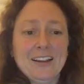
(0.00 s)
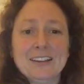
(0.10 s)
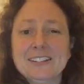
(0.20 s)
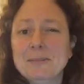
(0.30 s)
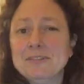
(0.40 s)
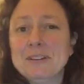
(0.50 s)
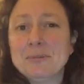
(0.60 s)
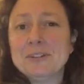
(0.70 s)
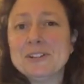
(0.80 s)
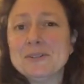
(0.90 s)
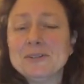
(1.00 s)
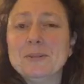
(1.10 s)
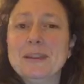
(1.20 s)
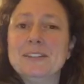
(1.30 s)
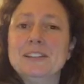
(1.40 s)
Step 3.2 is all
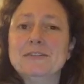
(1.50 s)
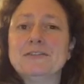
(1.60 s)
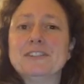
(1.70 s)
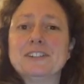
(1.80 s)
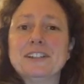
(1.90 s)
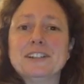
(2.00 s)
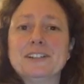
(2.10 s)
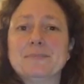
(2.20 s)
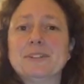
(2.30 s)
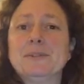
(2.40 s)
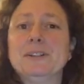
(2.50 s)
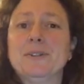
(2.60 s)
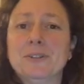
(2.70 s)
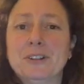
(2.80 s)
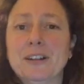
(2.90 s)
about the differences between
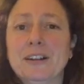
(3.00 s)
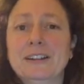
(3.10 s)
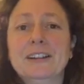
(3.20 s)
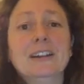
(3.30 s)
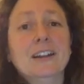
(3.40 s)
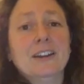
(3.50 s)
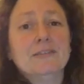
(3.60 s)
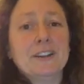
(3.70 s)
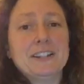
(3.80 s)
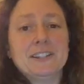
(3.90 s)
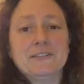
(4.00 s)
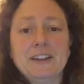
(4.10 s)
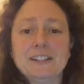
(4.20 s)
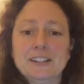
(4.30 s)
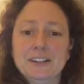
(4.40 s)
online and
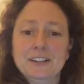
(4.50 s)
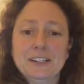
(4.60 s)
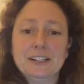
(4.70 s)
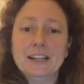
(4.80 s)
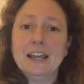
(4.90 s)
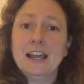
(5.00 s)
face-to-face learning.